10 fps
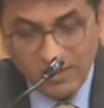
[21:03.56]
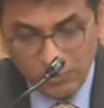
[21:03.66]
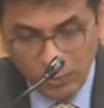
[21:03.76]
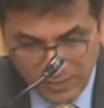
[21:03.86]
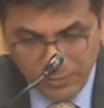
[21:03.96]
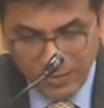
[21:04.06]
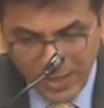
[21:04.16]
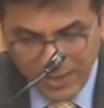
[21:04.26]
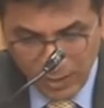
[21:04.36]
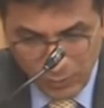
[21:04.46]
Of course, it
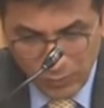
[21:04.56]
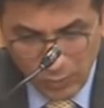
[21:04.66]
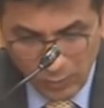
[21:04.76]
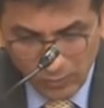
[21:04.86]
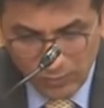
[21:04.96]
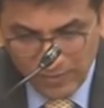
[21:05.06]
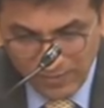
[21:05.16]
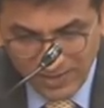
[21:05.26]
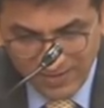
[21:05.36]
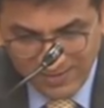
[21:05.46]
dragged down to close to
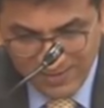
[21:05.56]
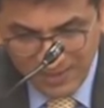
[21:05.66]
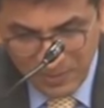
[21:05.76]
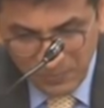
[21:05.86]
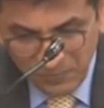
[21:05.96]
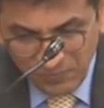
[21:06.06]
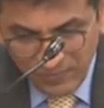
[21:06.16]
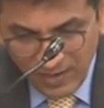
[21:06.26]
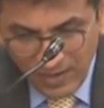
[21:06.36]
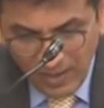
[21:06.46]
seven yesterday.
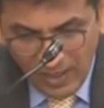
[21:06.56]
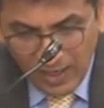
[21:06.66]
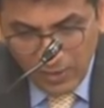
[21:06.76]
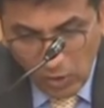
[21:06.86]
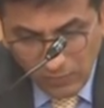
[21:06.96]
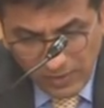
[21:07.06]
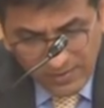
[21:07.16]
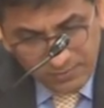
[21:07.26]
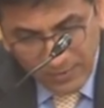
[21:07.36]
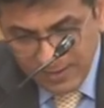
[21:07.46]
A
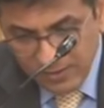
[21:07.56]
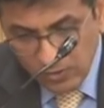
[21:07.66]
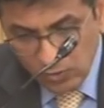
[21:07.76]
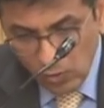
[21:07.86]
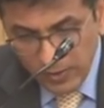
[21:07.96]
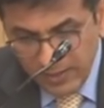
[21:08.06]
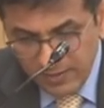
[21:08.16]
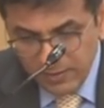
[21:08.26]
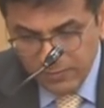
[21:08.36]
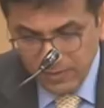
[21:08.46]
novelist writes a story
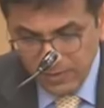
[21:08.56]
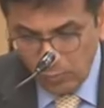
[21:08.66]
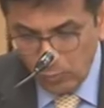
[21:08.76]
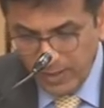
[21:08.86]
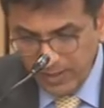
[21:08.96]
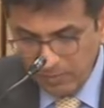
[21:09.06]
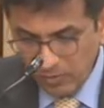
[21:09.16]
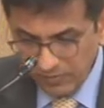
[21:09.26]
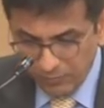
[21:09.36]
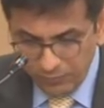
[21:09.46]
in a certain way
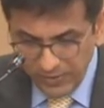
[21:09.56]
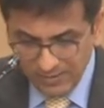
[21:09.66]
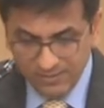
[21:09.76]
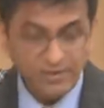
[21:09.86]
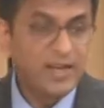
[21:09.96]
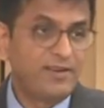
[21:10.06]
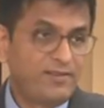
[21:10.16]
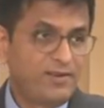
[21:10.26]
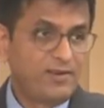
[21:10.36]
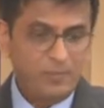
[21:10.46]
because it feels
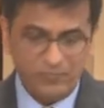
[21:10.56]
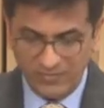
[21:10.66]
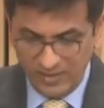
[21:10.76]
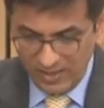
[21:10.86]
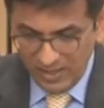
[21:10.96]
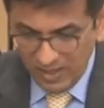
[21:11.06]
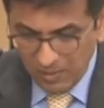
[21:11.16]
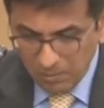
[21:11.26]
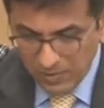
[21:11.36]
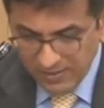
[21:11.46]
right.
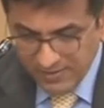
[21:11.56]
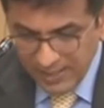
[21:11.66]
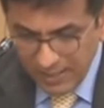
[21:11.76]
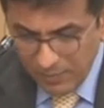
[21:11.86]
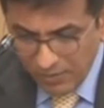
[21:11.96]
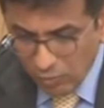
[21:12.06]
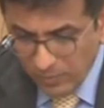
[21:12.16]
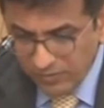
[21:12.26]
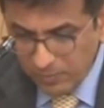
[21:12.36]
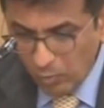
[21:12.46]
But the same has to
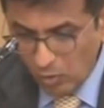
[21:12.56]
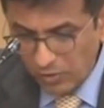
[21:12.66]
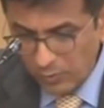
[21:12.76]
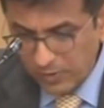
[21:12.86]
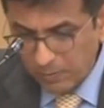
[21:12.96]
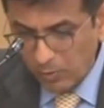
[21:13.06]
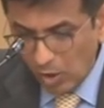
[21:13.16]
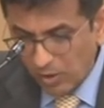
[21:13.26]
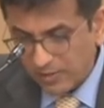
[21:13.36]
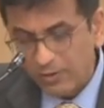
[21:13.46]
be supported with a
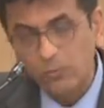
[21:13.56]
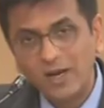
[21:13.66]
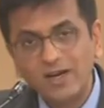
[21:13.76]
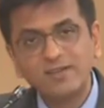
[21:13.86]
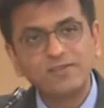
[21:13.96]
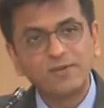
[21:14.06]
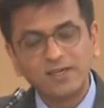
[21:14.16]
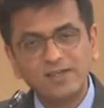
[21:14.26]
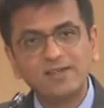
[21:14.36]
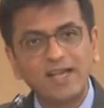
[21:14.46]
plot and well
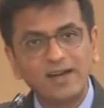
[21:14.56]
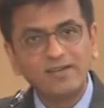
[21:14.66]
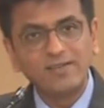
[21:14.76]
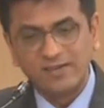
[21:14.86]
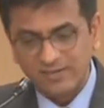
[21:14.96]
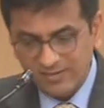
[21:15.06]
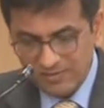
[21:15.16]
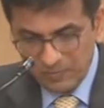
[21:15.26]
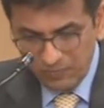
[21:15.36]
constructed characters.